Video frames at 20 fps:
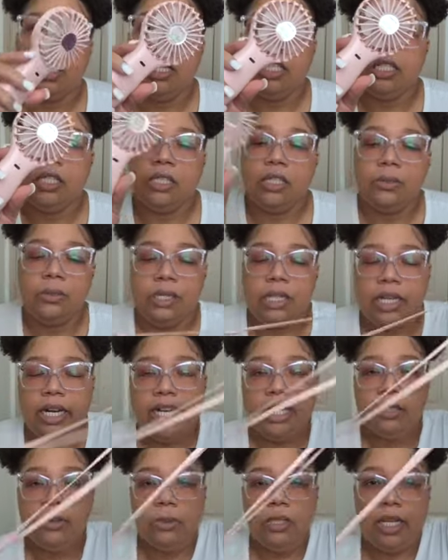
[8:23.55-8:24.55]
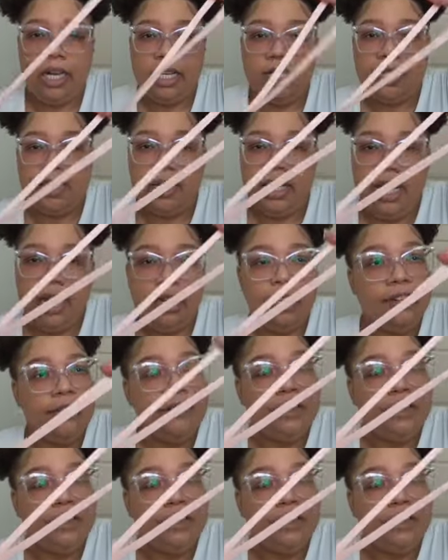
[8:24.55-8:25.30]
This is a really nice one. It has a lanyard